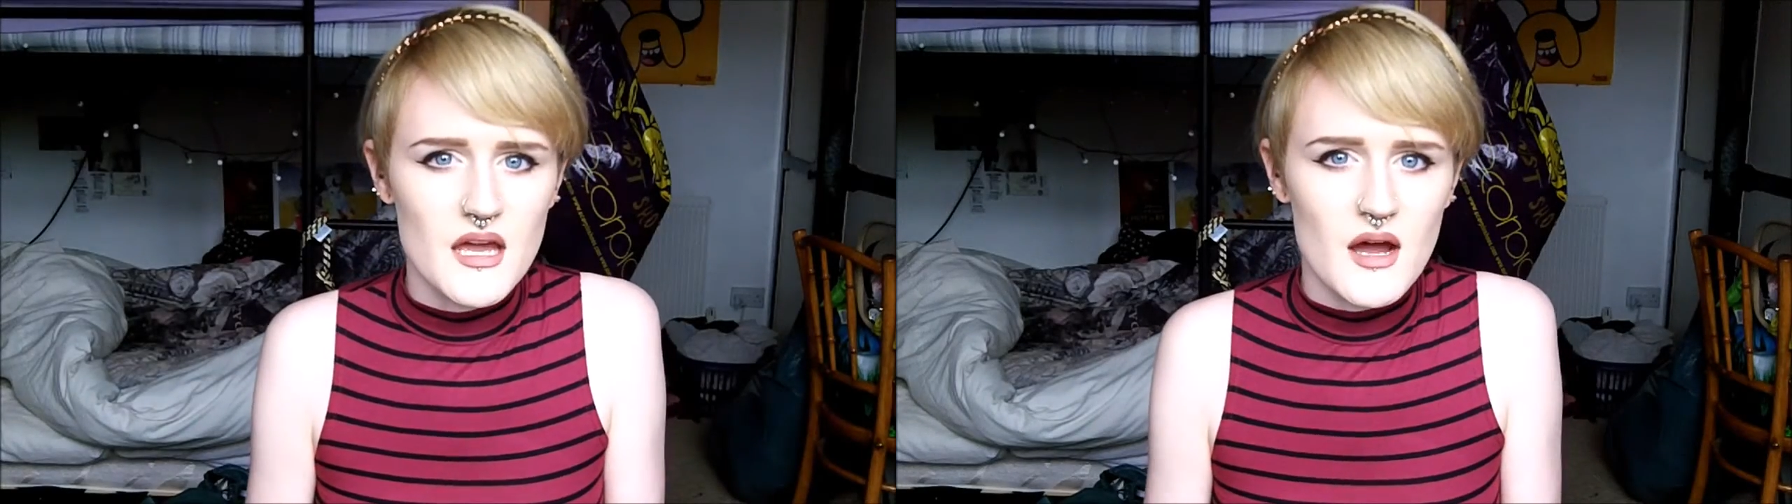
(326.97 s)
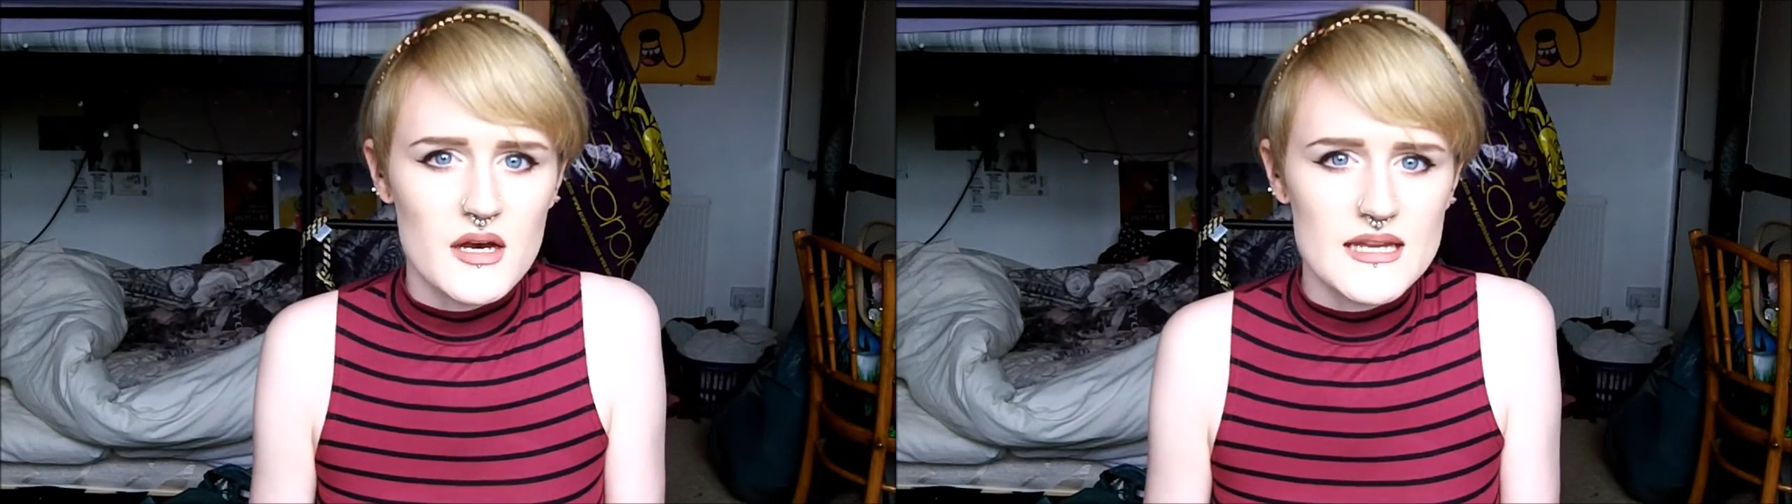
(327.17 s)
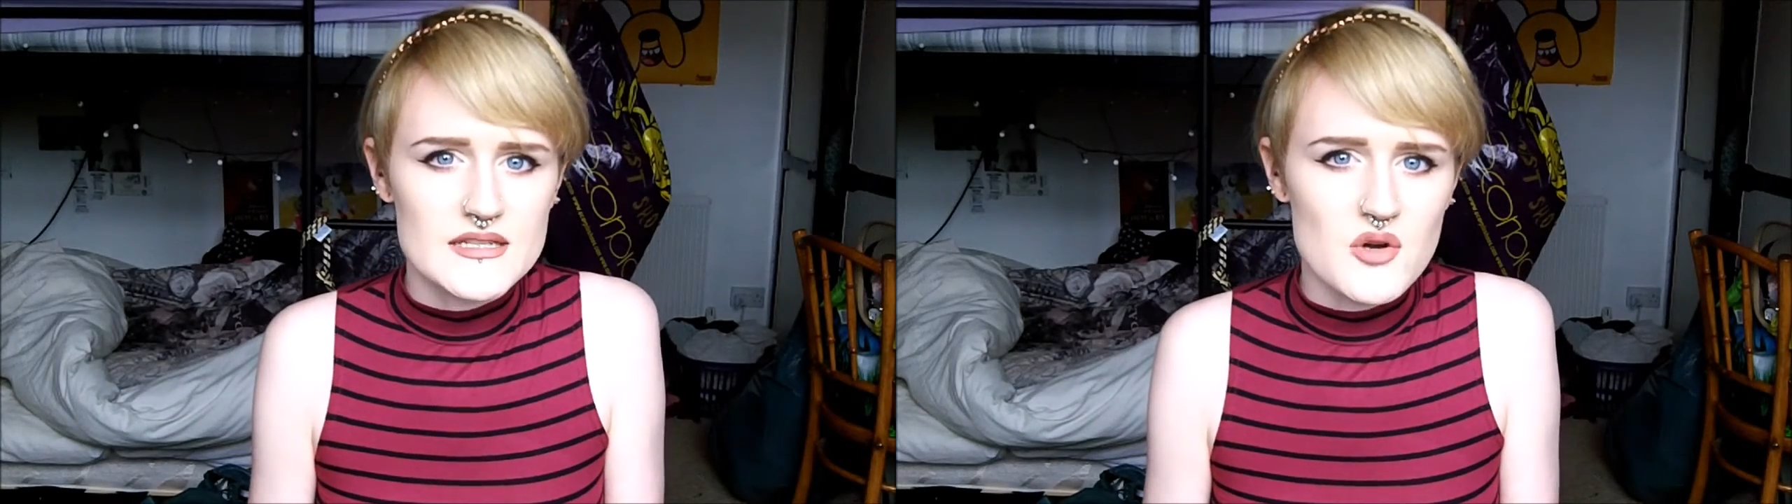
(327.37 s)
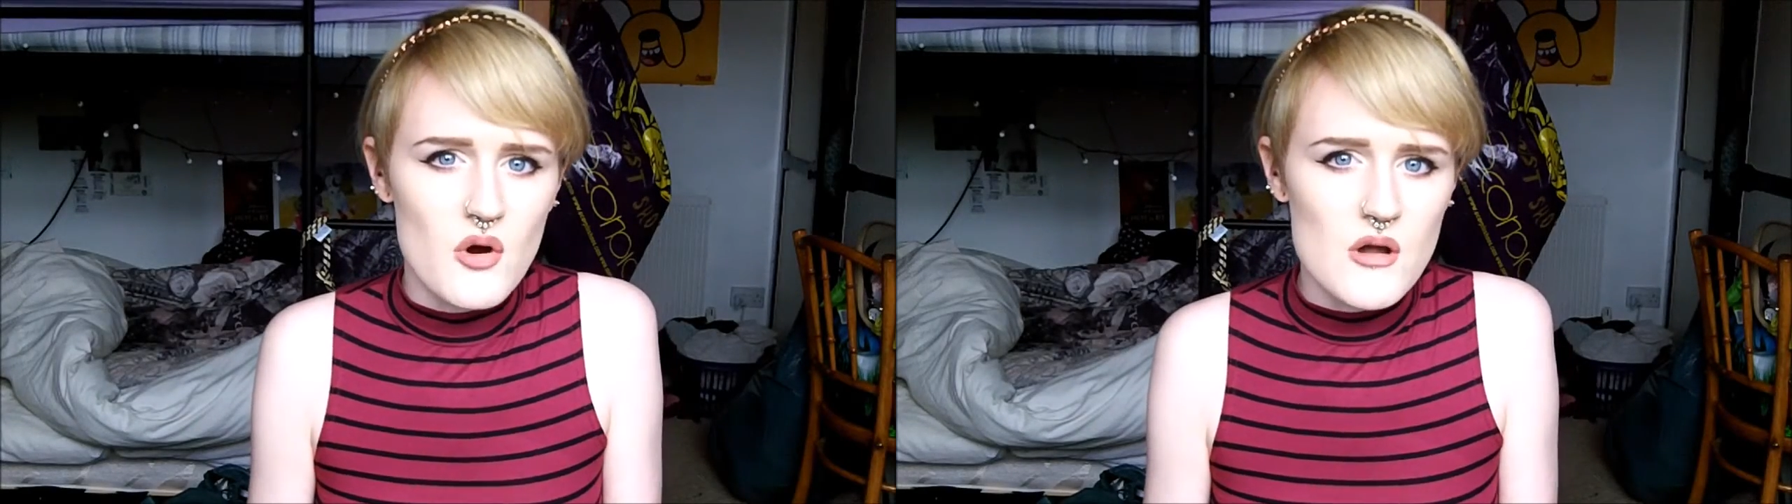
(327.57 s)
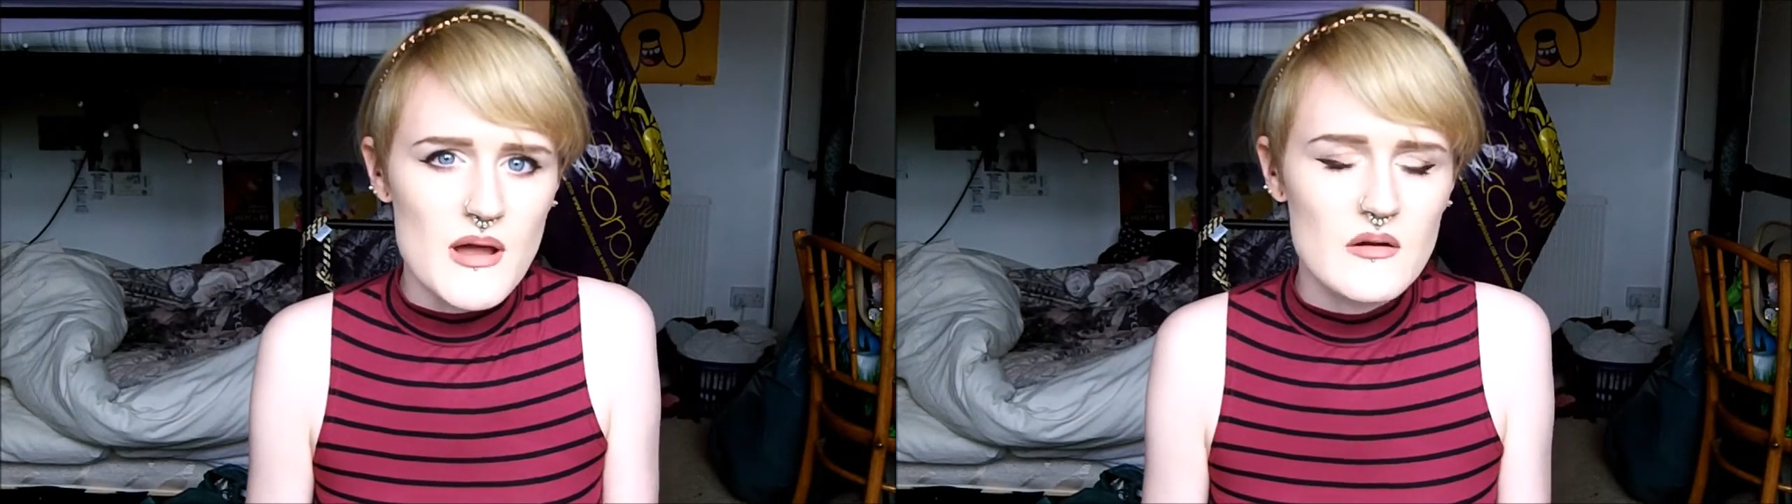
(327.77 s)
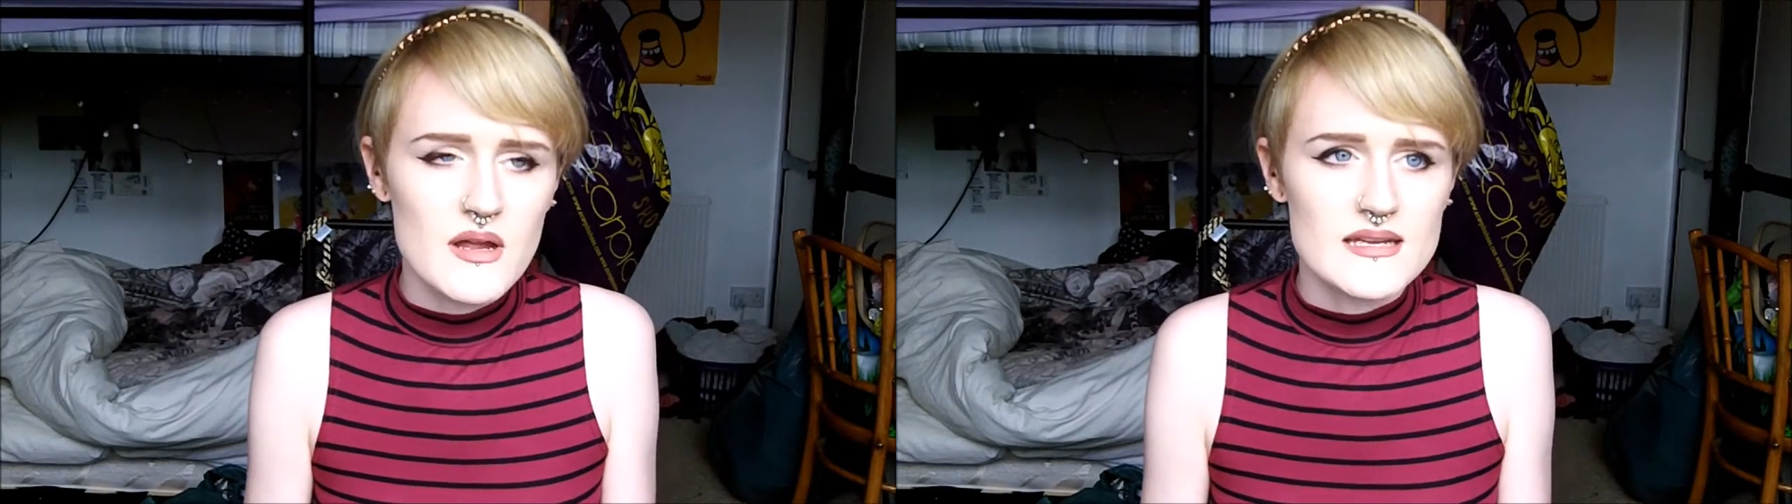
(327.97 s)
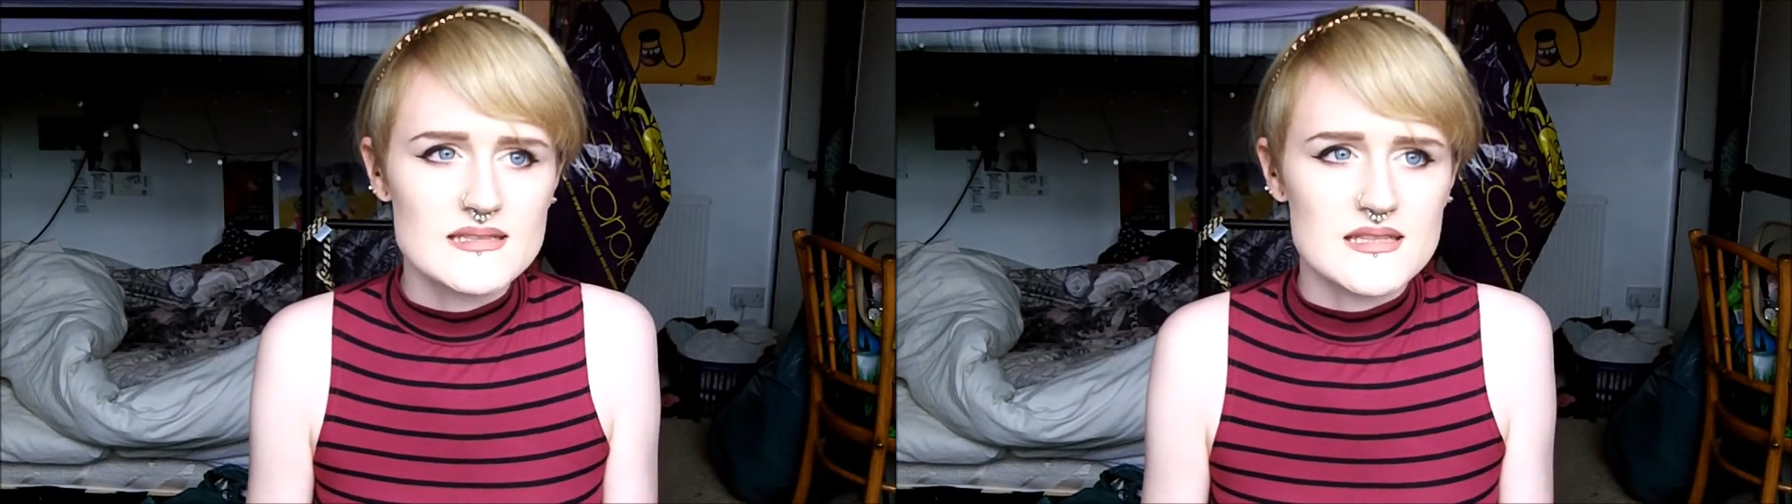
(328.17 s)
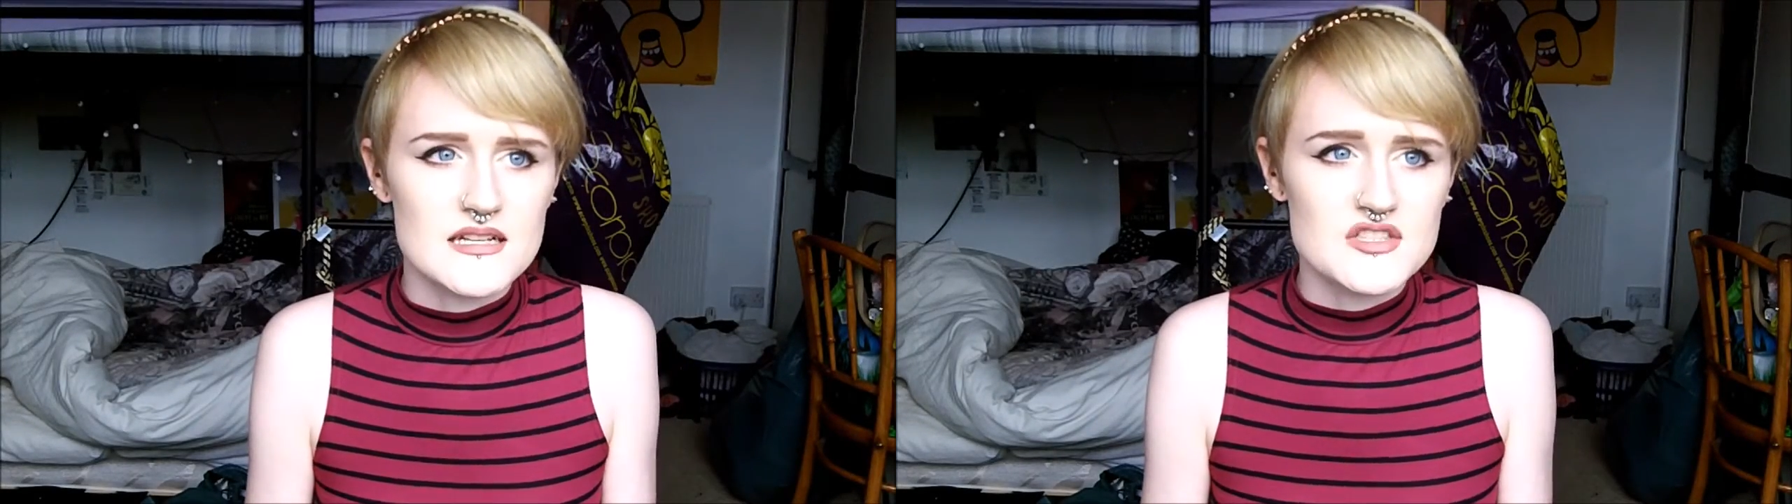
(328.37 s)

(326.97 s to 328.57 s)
I need to talk about is that